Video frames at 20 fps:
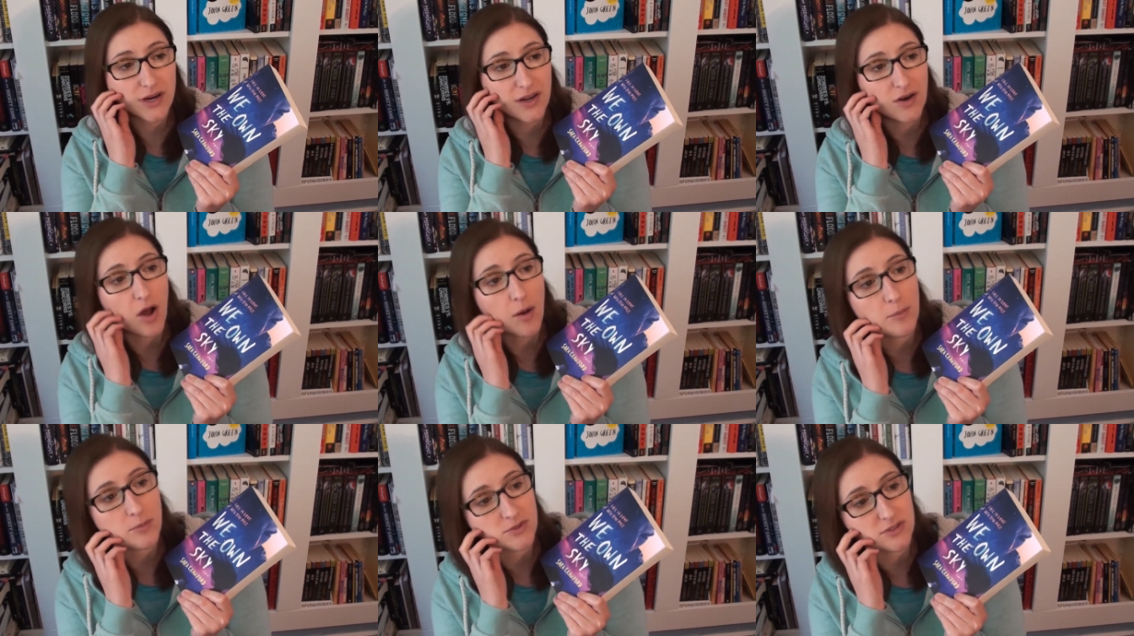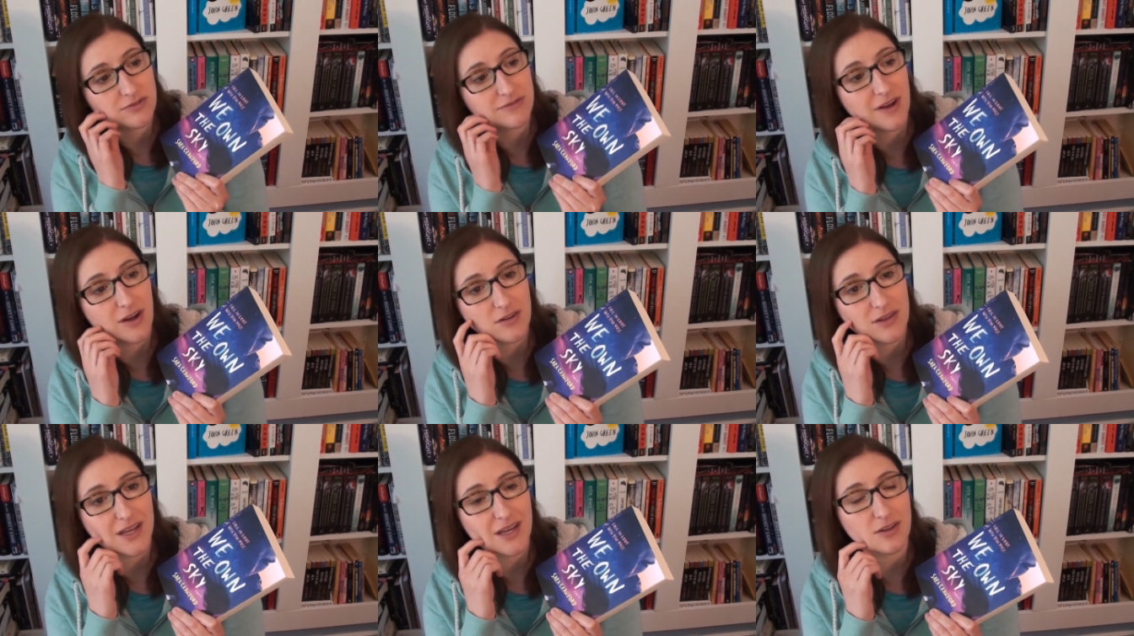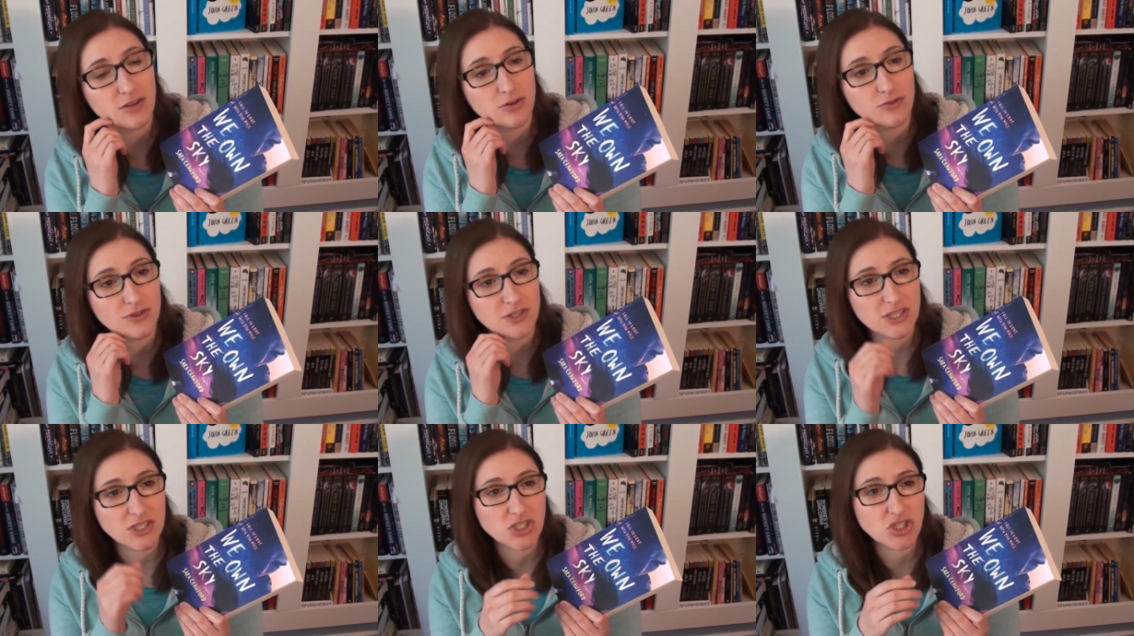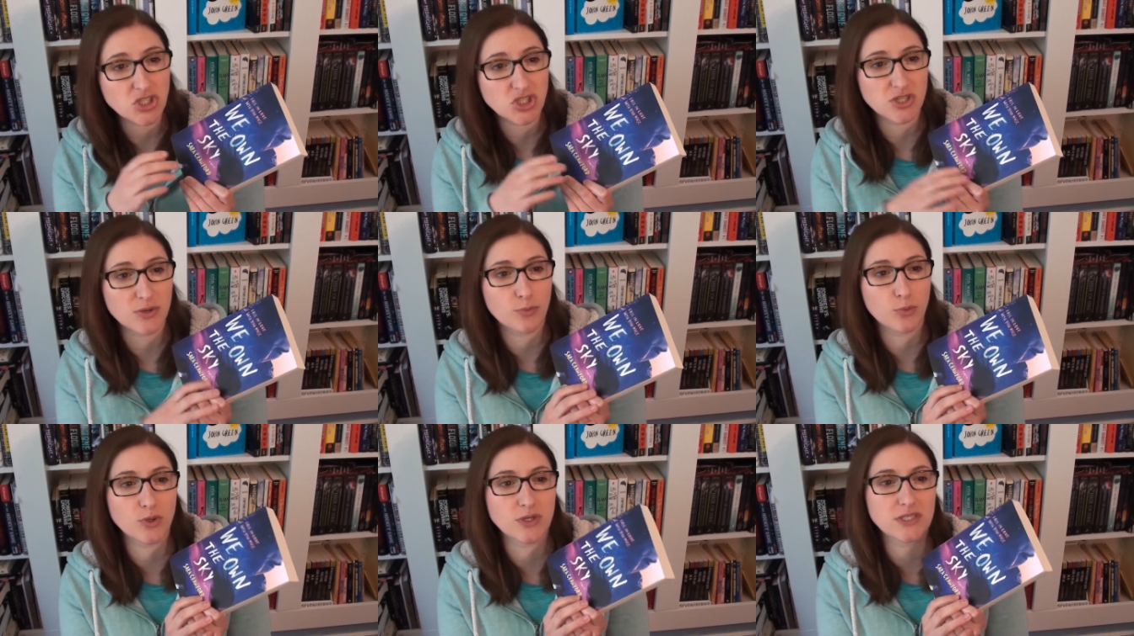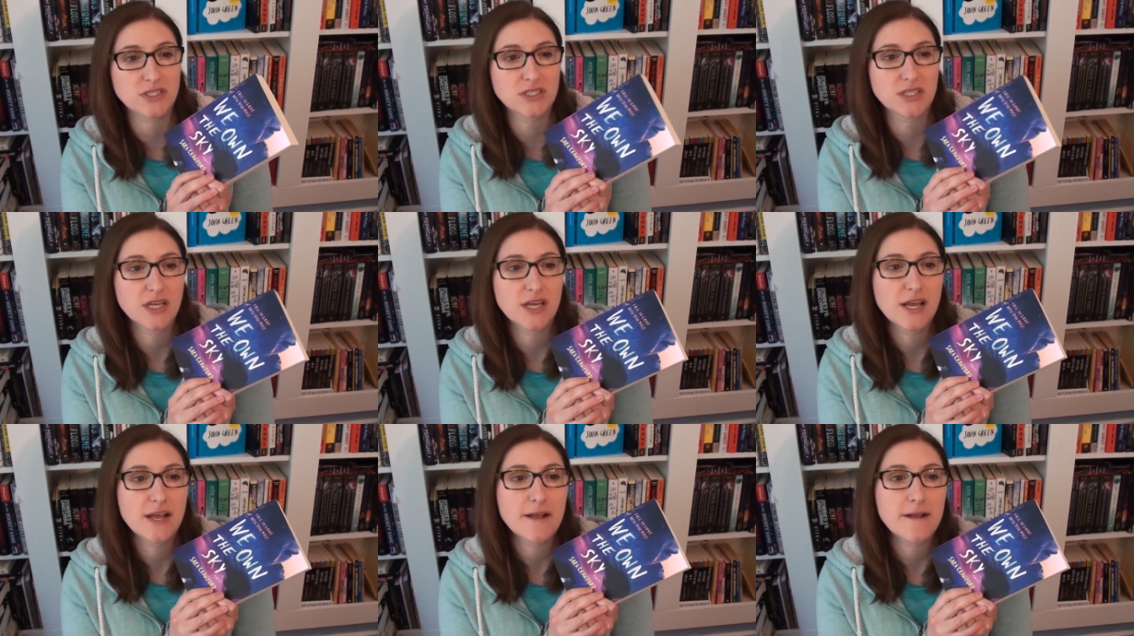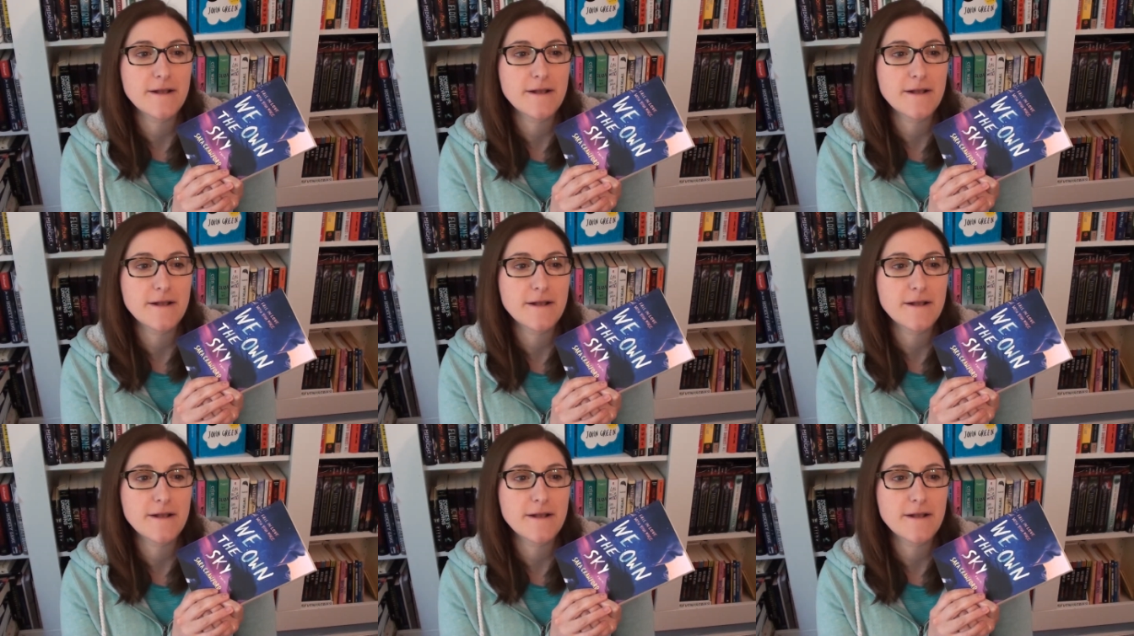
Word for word: It almost felt like the relationship was